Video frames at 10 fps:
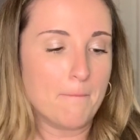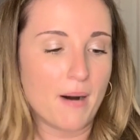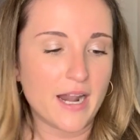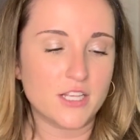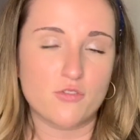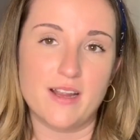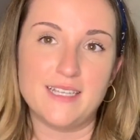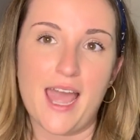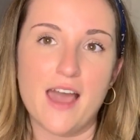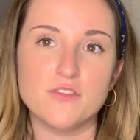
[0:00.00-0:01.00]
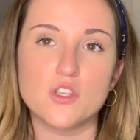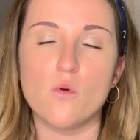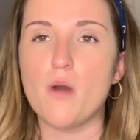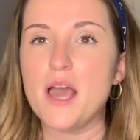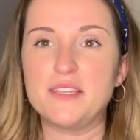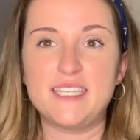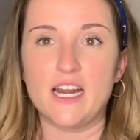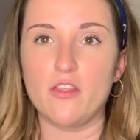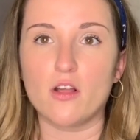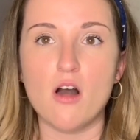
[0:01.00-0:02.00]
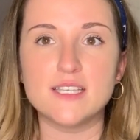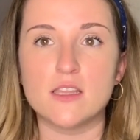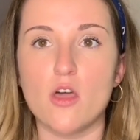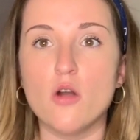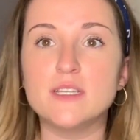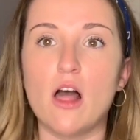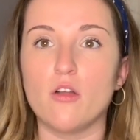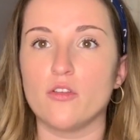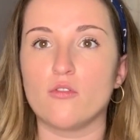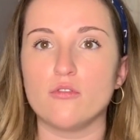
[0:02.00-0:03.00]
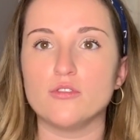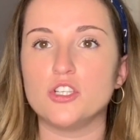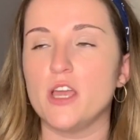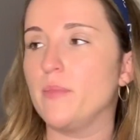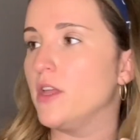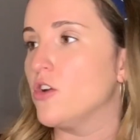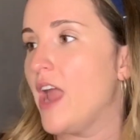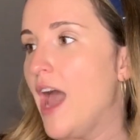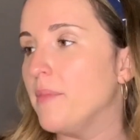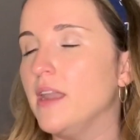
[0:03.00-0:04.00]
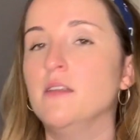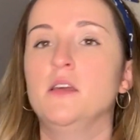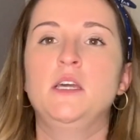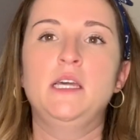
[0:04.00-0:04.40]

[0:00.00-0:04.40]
But it's great to have. So stick it in the closet in the hotel or the cruise ship in your cabin.